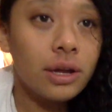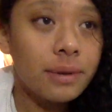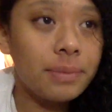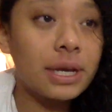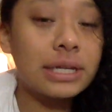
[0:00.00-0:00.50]

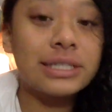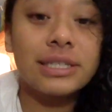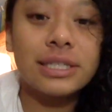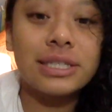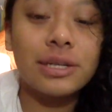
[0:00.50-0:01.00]
be
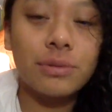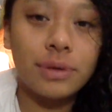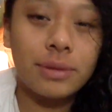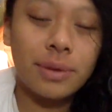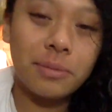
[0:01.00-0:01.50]
consistent
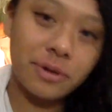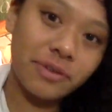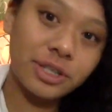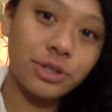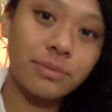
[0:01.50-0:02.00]
with my
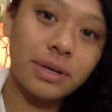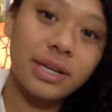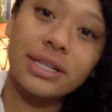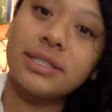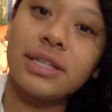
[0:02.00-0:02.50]
Motivational
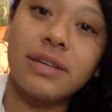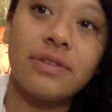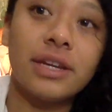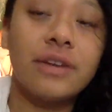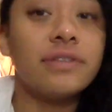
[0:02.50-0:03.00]
Mondays,
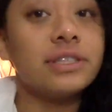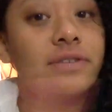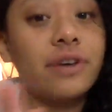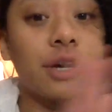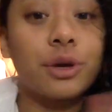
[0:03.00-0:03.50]
even if it's a
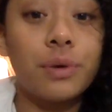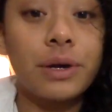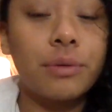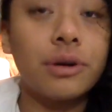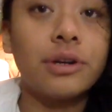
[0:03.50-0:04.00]
very
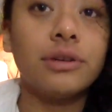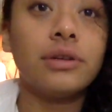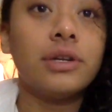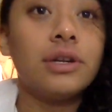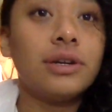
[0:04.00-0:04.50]
quick word,
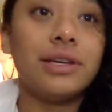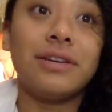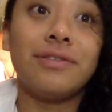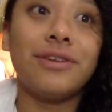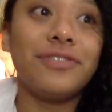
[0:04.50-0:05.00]

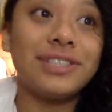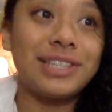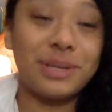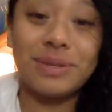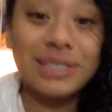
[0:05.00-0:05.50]
even if it's
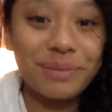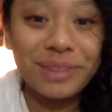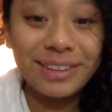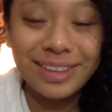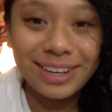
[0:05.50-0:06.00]
going to be
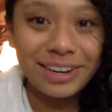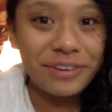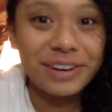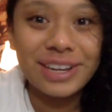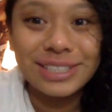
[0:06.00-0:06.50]
something that
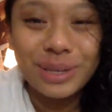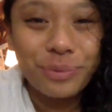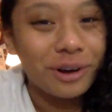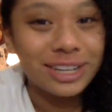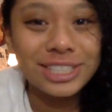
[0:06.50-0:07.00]
no one ends up
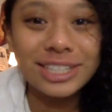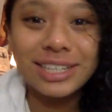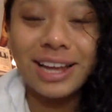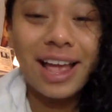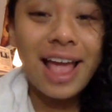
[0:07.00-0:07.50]

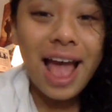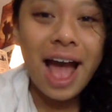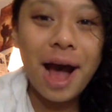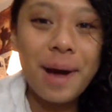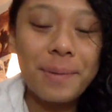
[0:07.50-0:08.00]
watching.
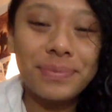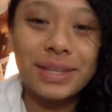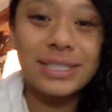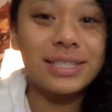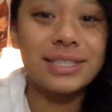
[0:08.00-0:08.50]

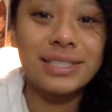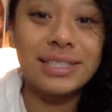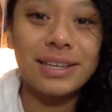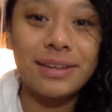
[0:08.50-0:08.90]
This is